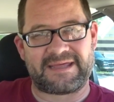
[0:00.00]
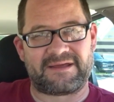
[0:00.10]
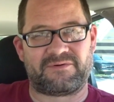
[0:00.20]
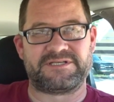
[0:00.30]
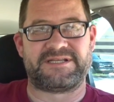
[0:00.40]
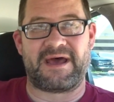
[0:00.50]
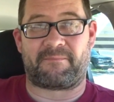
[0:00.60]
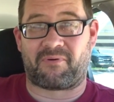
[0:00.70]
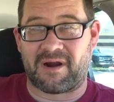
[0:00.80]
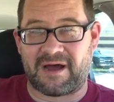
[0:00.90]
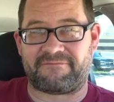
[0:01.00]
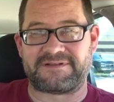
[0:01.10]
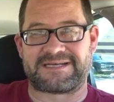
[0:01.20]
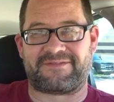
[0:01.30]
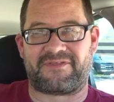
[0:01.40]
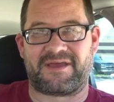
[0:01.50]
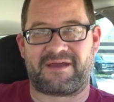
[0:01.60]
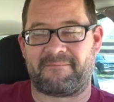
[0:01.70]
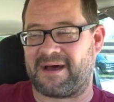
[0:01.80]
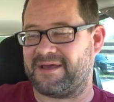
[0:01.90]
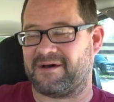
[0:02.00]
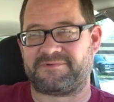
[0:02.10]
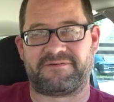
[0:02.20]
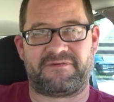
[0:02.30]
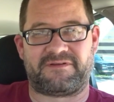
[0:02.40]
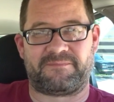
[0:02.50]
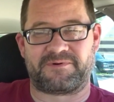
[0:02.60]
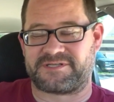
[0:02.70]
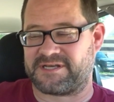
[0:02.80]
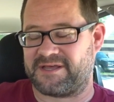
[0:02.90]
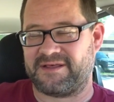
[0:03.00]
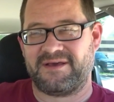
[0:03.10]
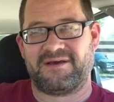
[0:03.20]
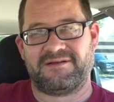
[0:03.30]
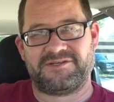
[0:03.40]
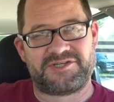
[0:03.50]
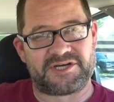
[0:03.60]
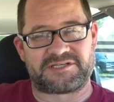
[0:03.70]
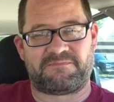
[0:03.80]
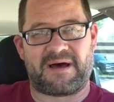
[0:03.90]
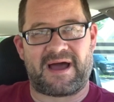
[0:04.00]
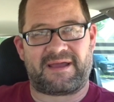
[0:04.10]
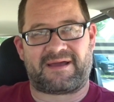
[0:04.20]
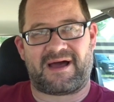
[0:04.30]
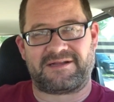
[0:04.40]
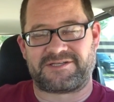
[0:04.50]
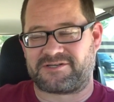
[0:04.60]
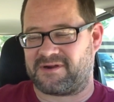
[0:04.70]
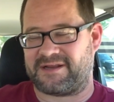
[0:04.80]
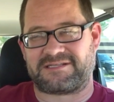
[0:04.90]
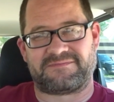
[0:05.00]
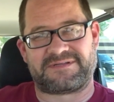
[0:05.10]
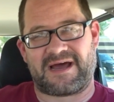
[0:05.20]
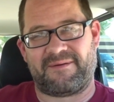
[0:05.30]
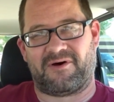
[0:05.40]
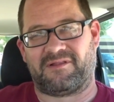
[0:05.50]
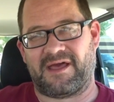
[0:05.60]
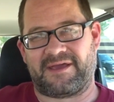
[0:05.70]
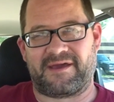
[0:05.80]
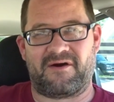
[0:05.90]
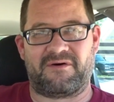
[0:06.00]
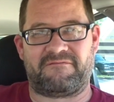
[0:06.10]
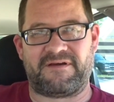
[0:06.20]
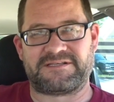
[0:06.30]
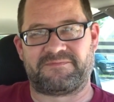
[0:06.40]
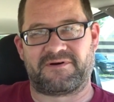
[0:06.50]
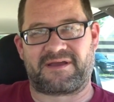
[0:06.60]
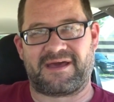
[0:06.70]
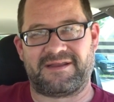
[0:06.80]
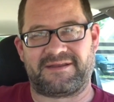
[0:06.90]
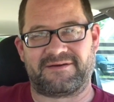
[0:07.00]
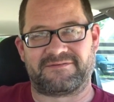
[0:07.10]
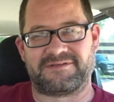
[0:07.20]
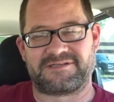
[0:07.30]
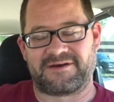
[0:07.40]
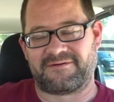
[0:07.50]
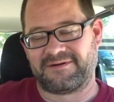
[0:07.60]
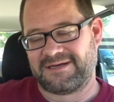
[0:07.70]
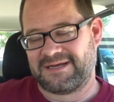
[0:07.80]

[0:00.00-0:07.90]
increase net profits, I think, by up to 50% just by concentrating some time on LETgo and Facebook kind of deals. So